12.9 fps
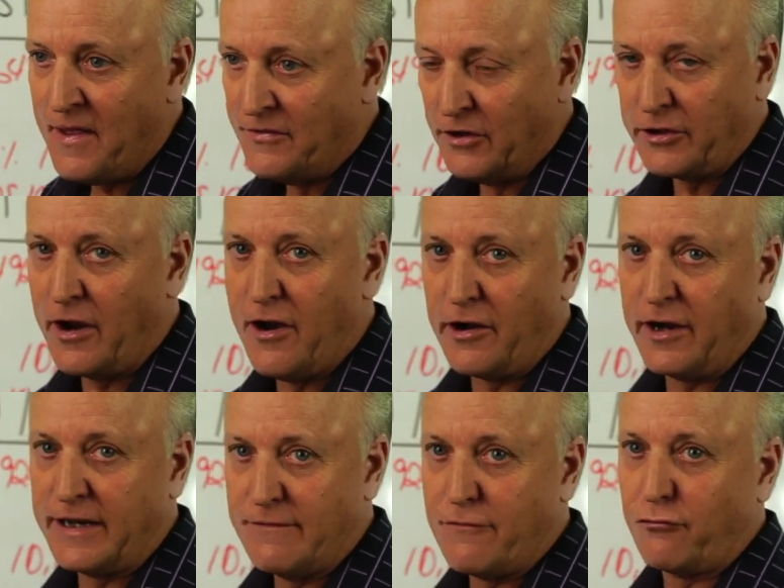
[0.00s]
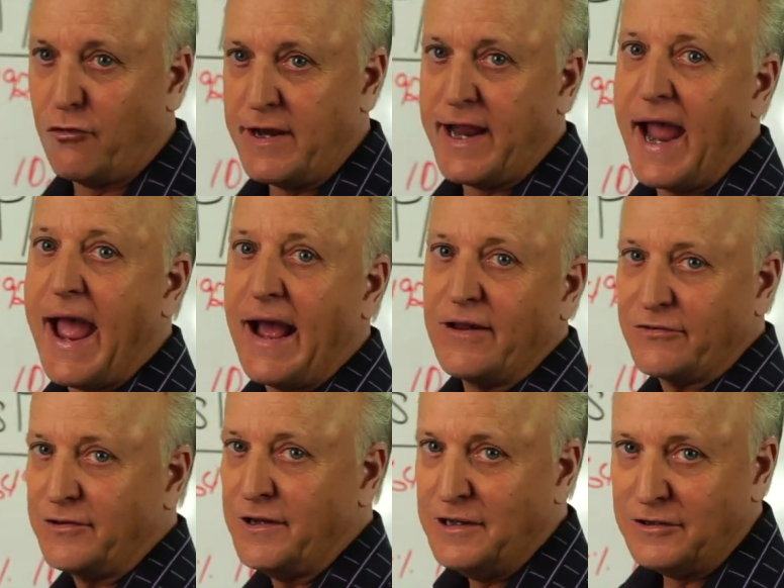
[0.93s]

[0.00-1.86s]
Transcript: They're not going to give you free gas